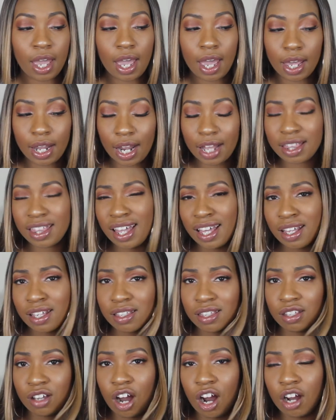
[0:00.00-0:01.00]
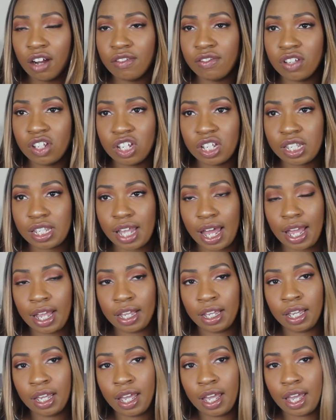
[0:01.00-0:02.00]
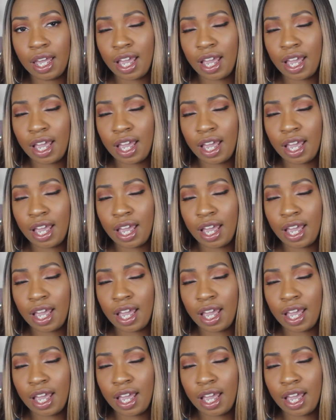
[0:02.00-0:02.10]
And I think scarves just like,